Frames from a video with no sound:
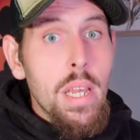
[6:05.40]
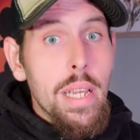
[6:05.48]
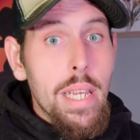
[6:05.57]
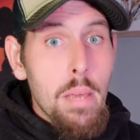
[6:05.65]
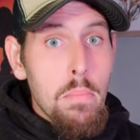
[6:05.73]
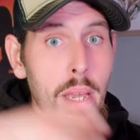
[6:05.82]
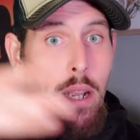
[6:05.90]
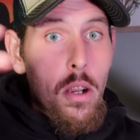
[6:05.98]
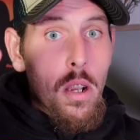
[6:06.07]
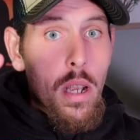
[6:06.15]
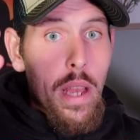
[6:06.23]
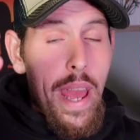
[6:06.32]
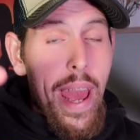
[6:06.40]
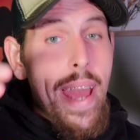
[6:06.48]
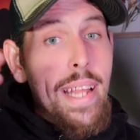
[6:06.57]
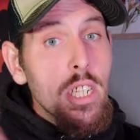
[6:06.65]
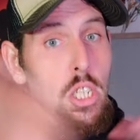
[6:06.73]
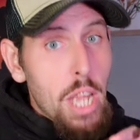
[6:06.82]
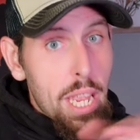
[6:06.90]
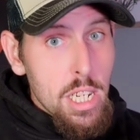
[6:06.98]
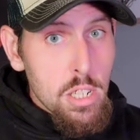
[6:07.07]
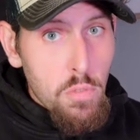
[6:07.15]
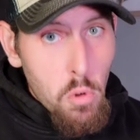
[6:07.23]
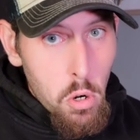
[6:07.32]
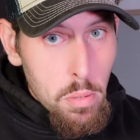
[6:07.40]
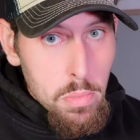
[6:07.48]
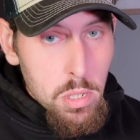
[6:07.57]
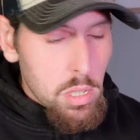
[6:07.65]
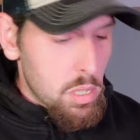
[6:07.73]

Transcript: get bigger and change forms.